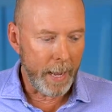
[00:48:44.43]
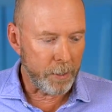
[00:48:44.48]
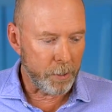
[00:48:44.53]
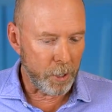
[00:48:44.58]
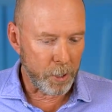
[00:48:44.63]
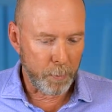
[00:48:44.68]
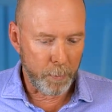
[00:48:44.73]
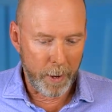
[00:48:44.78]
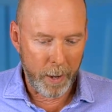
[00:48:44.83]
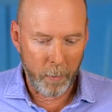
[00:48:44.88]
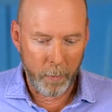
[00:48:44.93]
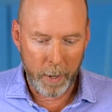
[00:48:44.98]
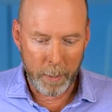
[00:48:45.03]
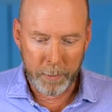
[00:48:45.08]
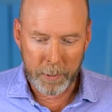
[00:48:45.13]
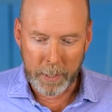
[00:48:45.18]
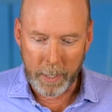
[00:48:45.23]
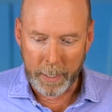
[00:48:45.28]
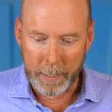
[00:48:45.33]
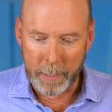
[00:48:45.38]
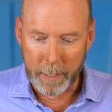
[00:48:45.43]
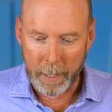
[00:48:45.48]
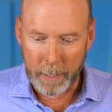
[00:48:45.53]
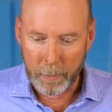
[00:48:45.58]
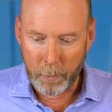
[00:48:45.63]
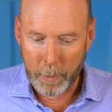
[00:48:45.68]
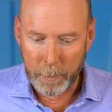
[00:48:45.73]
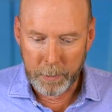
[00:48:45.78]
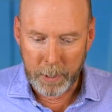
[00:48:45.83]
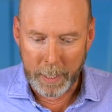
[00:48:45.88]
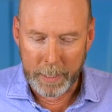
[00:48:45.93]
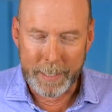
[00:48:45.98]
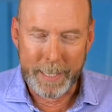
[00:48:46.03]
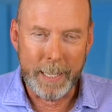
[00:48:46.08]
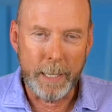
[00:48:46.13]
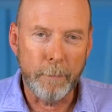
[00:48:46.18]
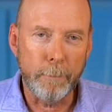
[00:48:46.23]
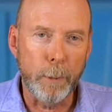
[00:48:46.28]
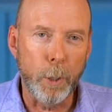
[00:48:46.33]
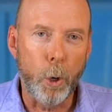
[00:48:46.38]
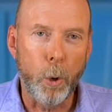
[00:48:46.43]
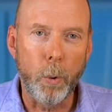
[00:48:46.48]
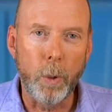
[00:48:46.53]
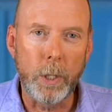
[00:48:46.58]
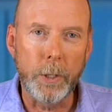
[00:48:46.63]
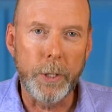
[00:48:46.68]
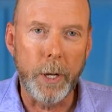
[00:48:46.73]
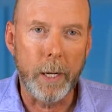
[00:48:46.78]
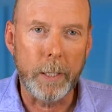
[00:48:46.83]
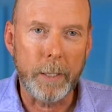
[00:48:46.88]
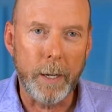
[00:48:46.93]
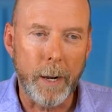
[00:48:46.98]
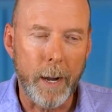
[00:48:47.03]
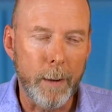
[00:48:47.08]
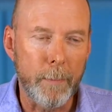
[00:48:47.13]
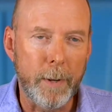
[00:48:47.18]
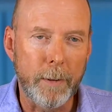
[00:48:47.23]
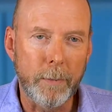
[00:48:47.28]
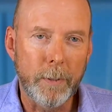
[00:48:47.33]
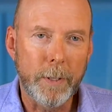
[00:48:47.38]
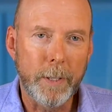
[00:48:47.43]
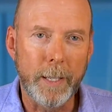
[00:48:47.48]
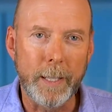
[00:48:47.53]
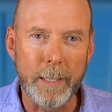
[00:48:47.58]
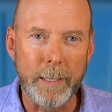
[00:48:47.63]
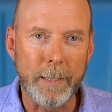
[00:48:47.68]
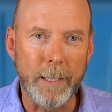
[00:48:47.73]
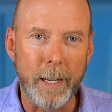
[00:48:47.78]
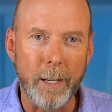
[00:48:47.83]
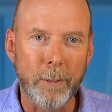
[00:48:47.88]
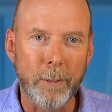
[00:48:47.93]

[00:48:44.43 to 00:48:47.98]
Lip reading: just my website, stevelowell.com. Everything is there.